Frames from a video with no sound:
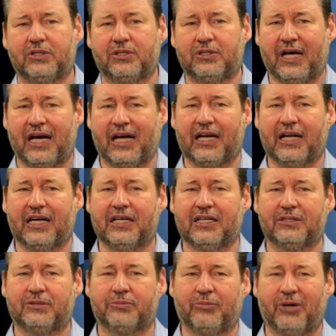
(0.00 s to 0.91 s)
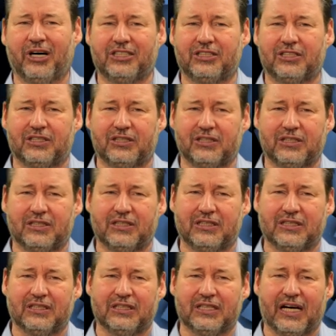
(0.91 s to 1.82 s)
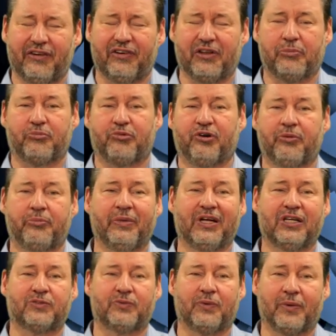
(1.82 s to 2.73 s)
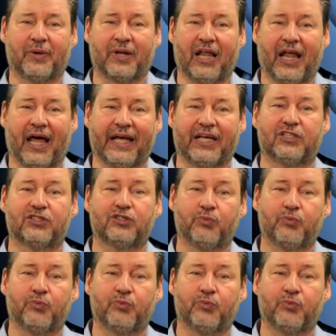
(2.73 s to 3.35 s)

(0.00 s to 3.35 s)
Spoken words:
not as much of an improvement as we would like.